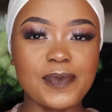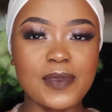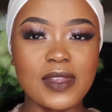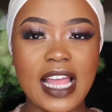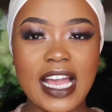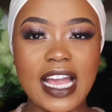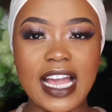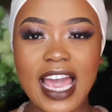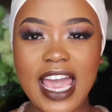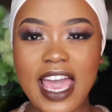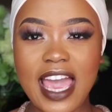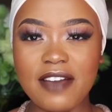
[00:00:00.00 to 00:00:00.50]

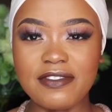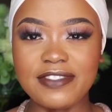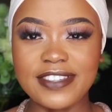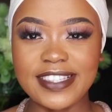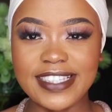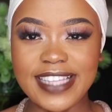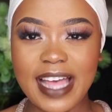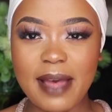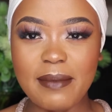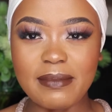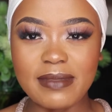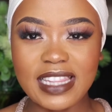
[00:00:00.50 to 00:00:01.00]
like I have
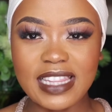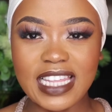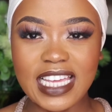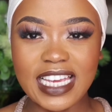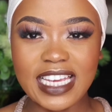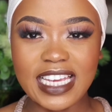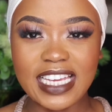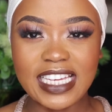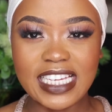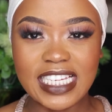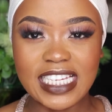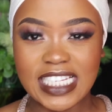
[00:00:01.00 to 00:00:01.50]

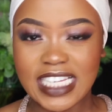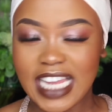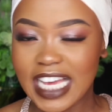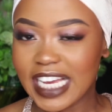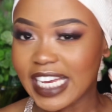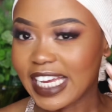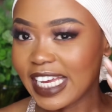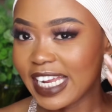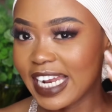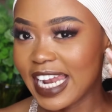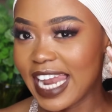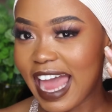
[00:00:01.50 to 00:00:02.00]
something
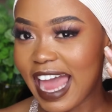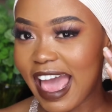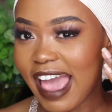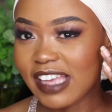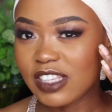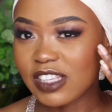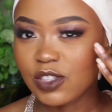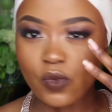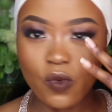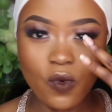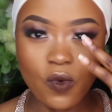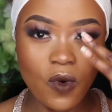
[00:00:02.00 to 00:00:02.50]
like
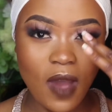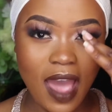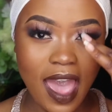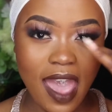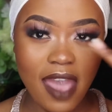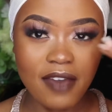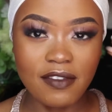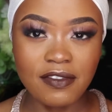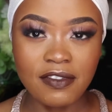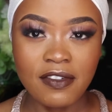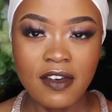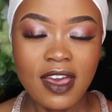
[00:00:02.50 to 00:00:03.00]
lines, or I
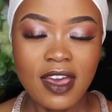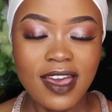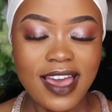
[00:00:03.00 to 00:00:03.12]
have,